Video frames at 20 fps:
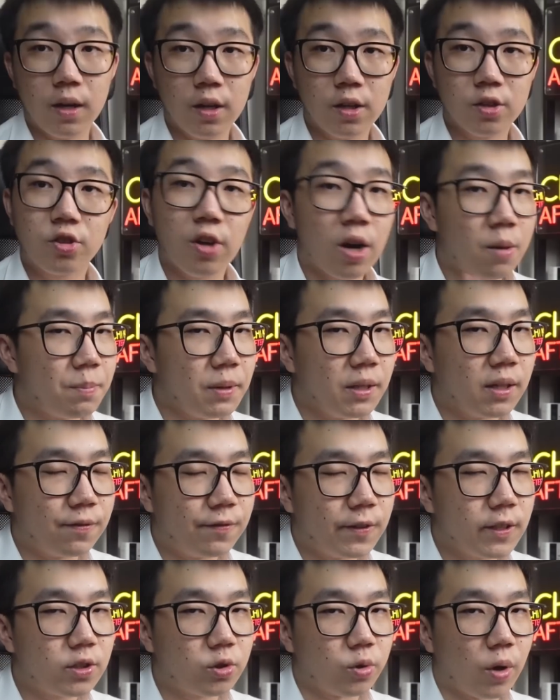So I'll be the
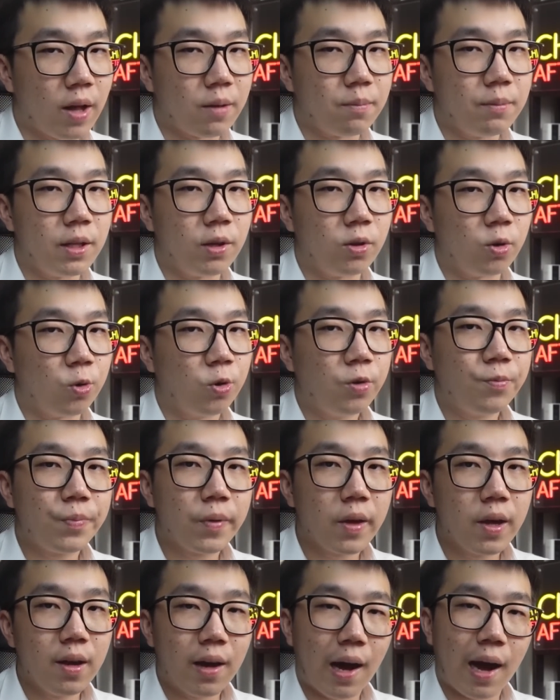first to admit though,
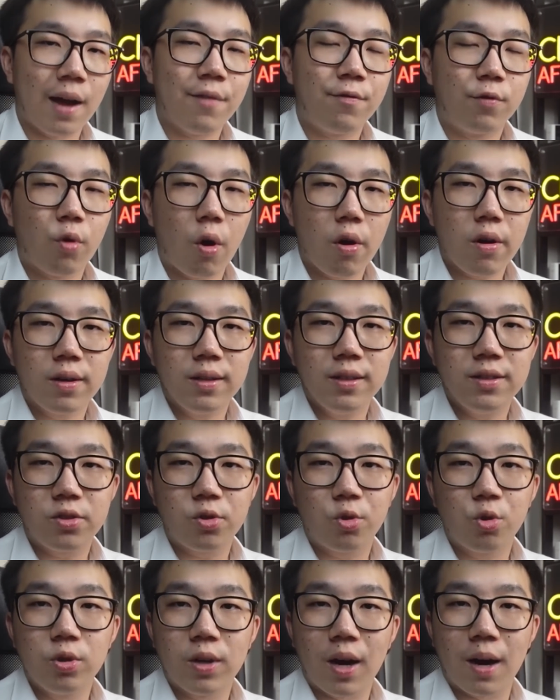I have royally
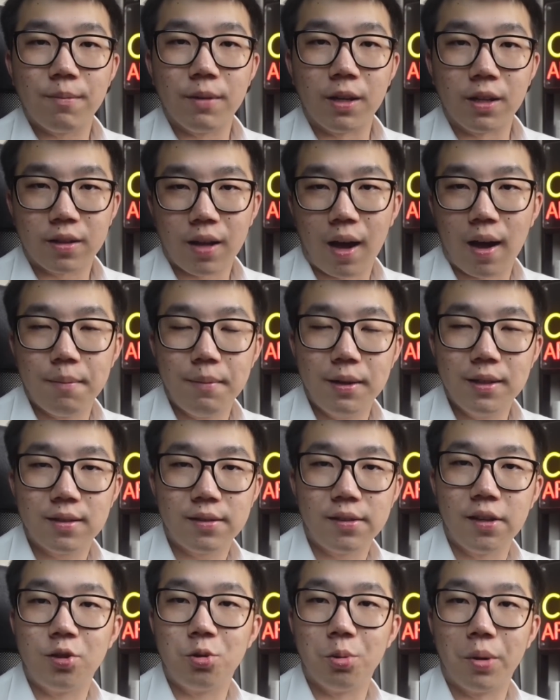screwed up in timing
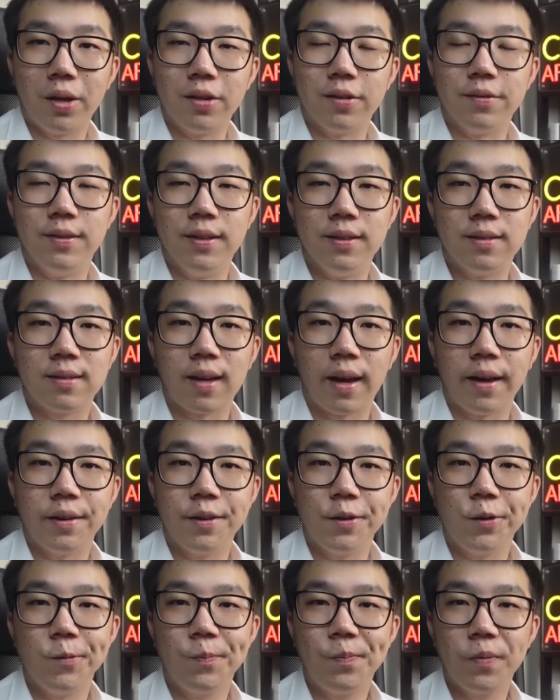stage 1 of this
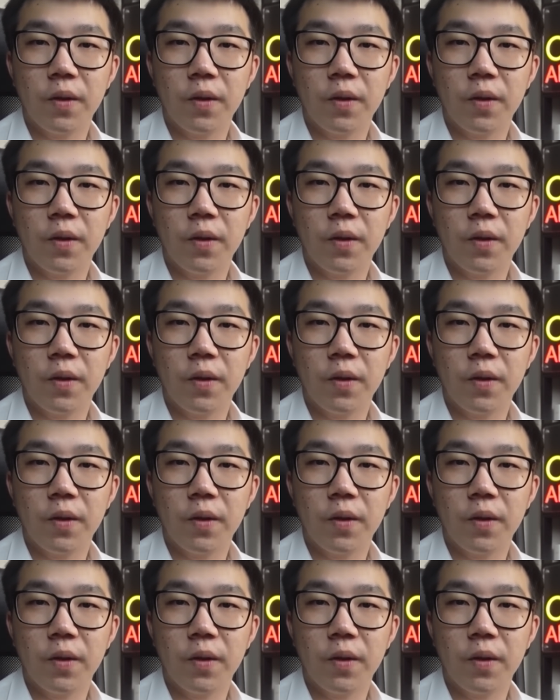cycle.